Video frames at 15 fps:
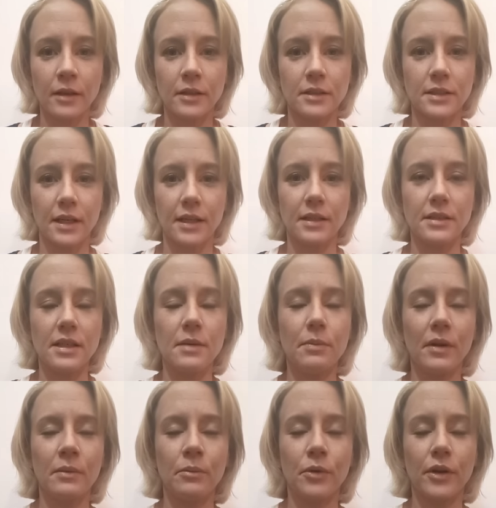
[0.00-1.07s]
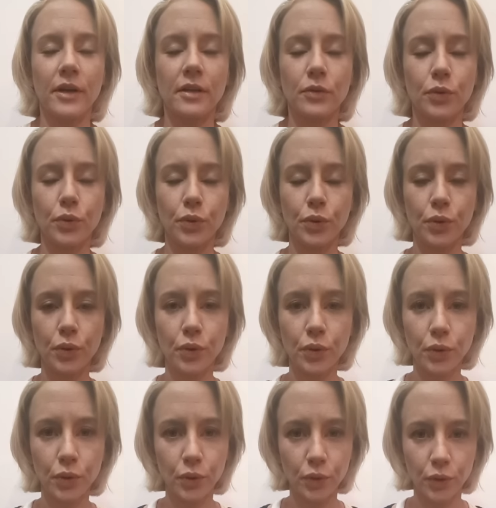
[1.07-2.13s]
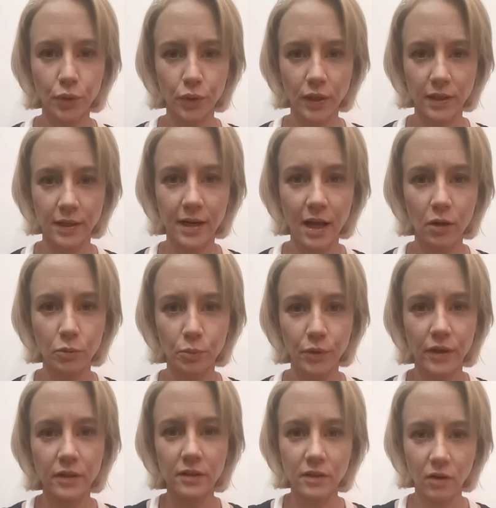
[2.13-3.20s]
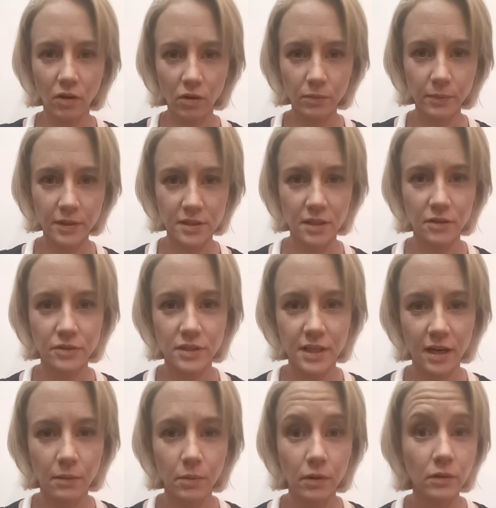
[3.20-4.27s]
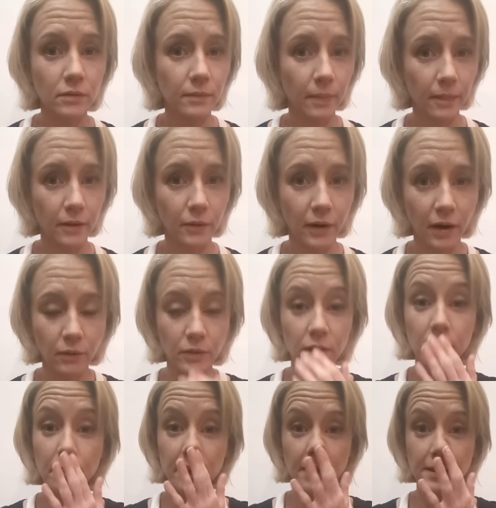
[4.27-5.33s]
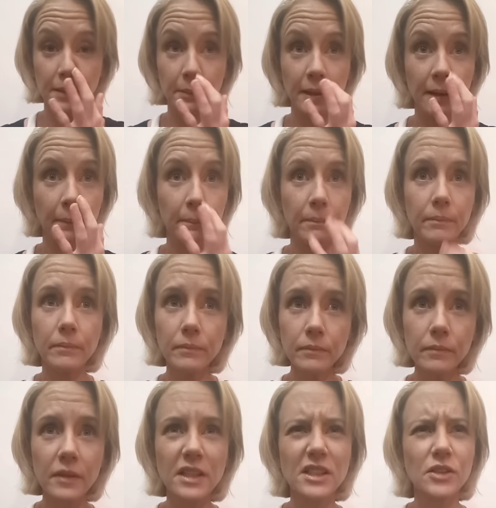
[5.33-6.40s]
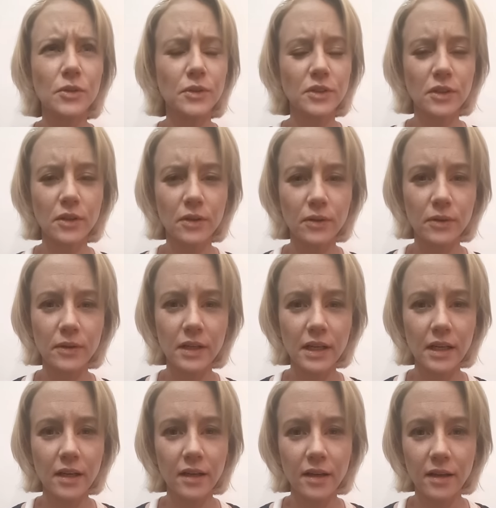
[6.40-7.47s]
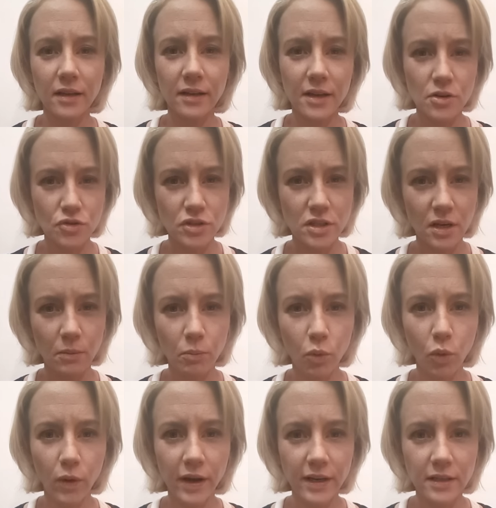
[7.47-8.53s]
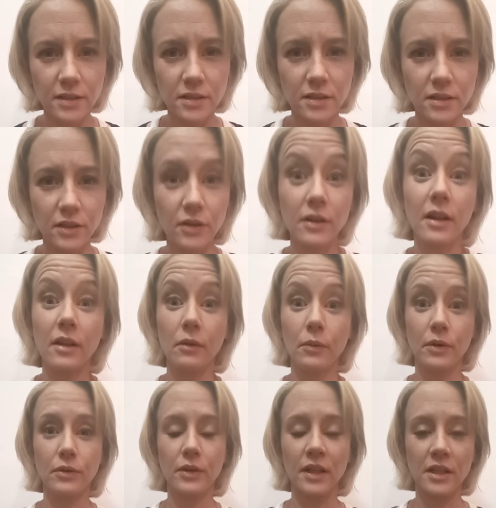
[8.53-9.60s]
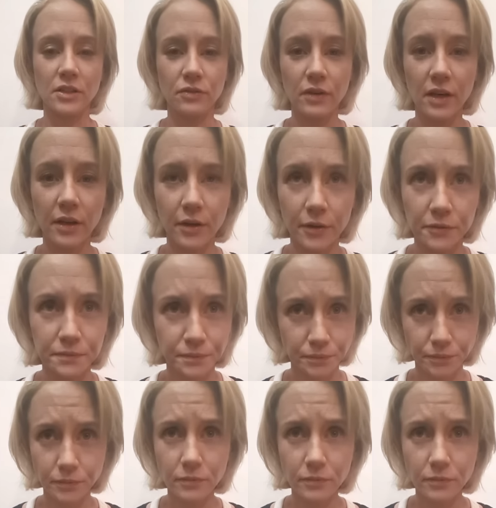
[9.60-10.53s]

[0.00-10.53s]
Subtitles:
let's take a deep in-breath and an out-breath, and I hold myself stable and grounded because, I mean, this is also an interesting point, now that we're doing this video,